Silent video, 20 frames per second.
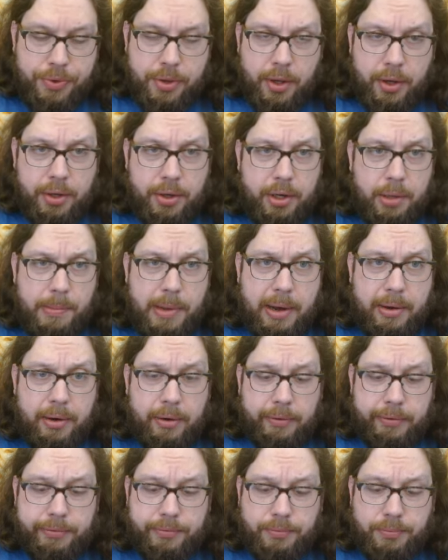a good amount
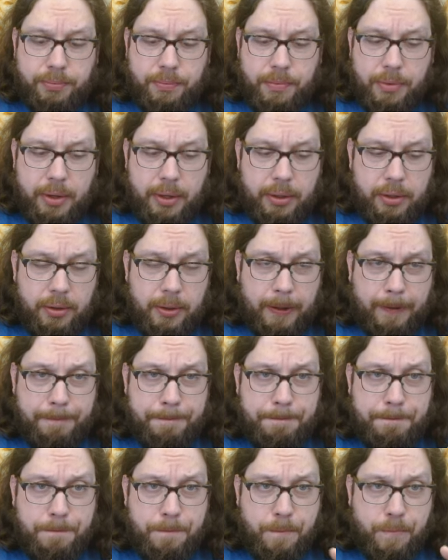
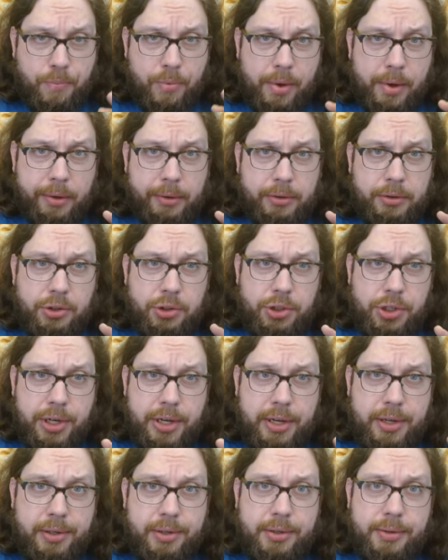of
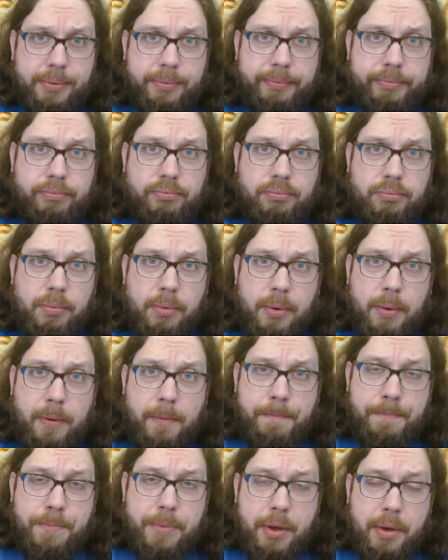cheese
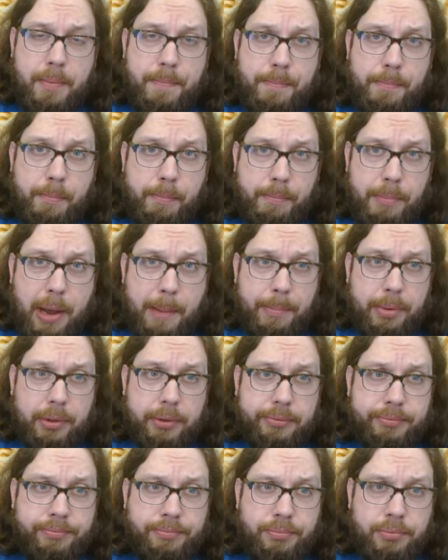
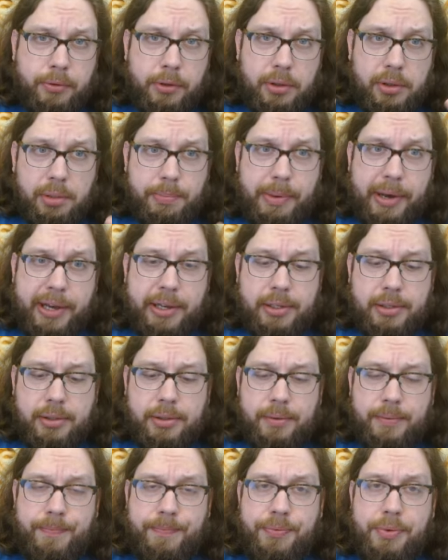pepper, spice,
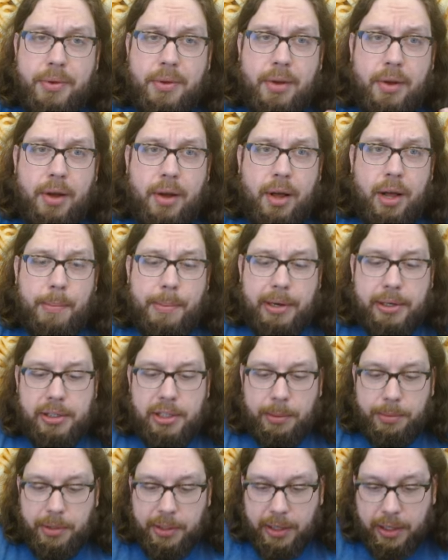all mixed
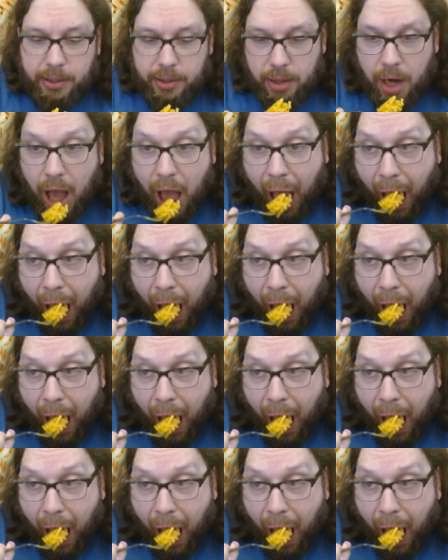up together.